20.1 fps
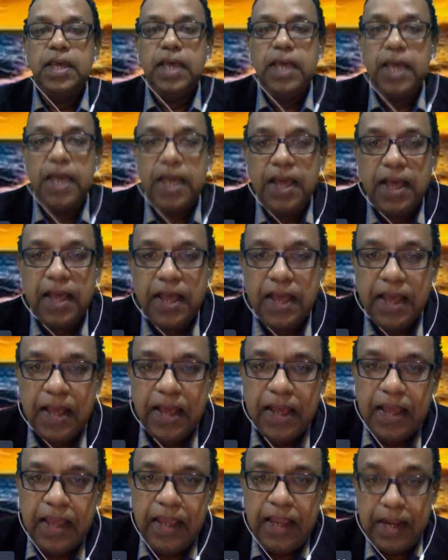
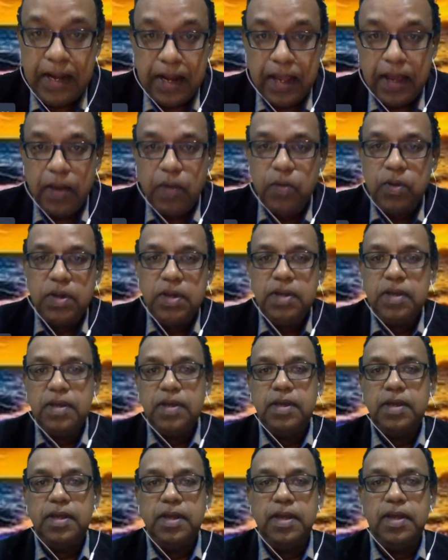uh, in our
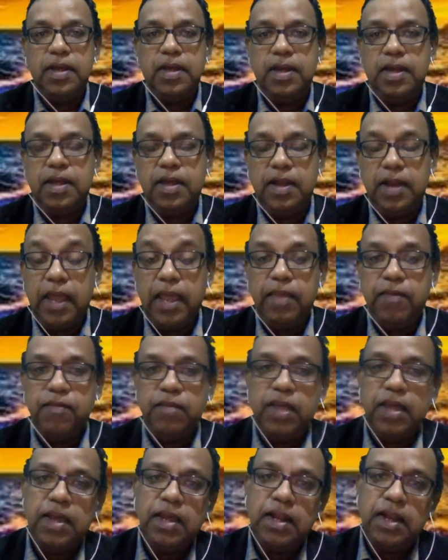uh, life.
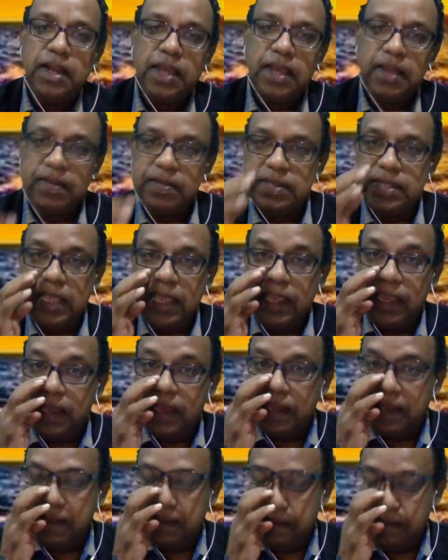Yeah, like I think,
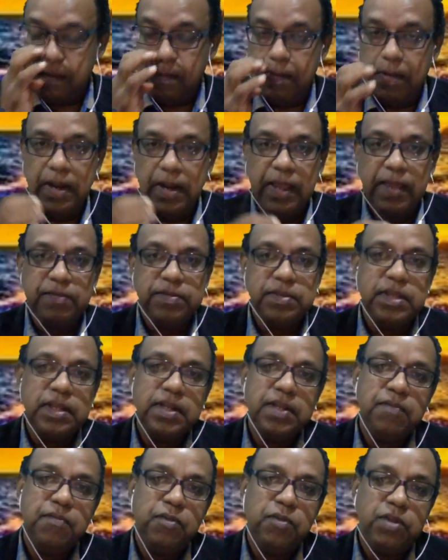uh, like I've said
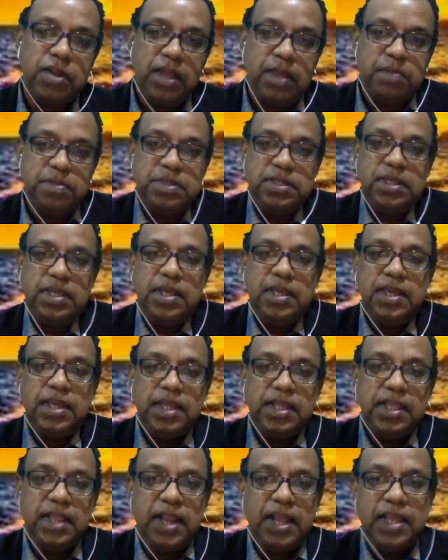a few times
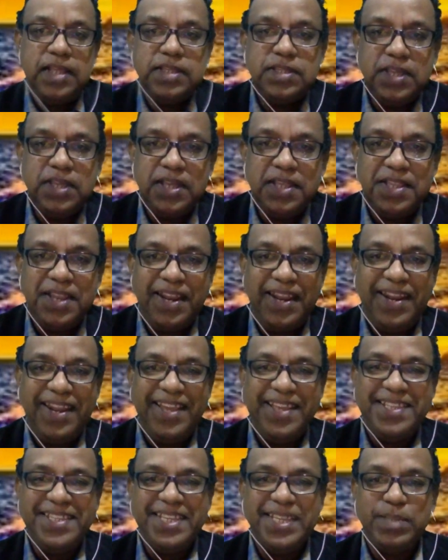in the last uh, three
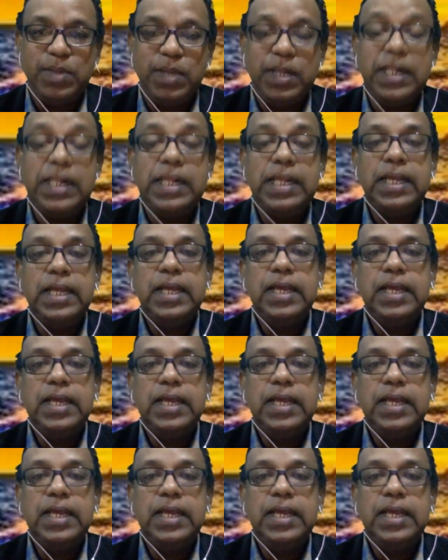days as well.